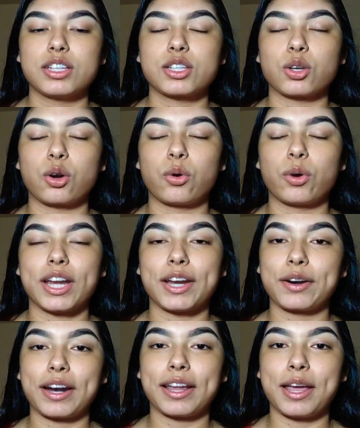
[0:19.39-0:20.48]
So
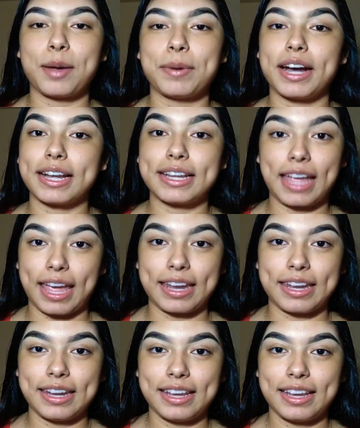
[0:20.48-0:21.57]
here I am
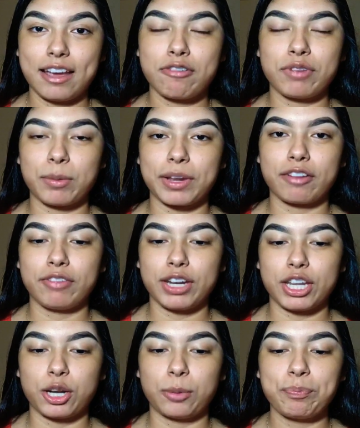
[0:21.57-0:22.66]
again filming a
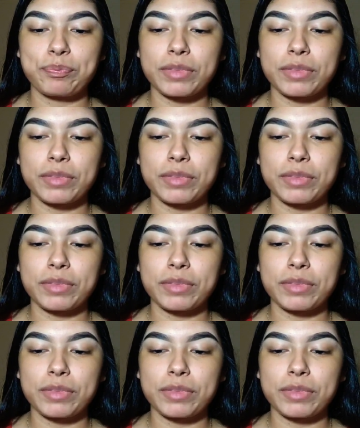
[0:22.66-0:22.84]
video.